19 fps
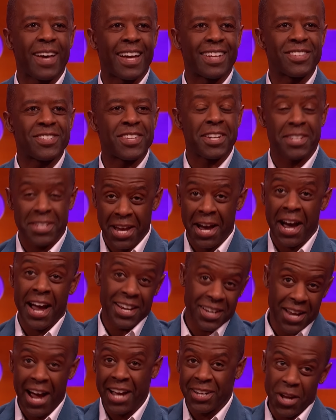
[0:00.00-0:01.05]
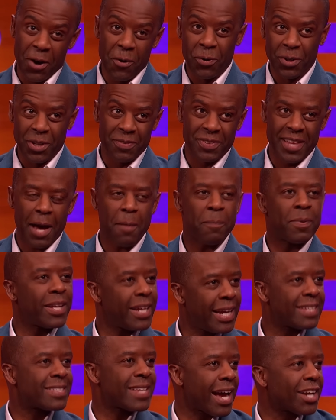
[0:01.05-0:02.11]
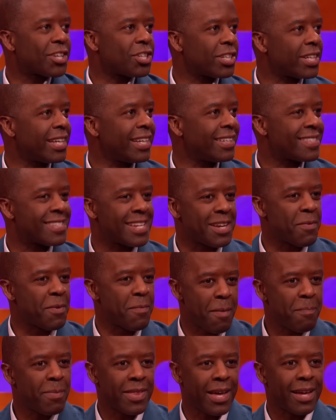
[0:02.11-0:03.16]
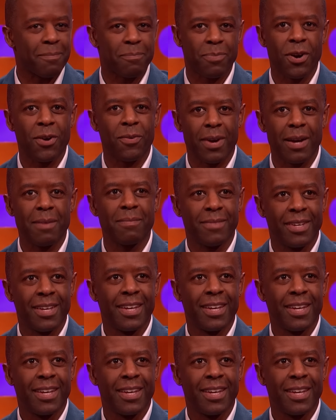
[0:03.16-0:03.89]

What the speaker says: that and said, yeah, I know all of that, but it's actually... Doesn't everyone remember that programme?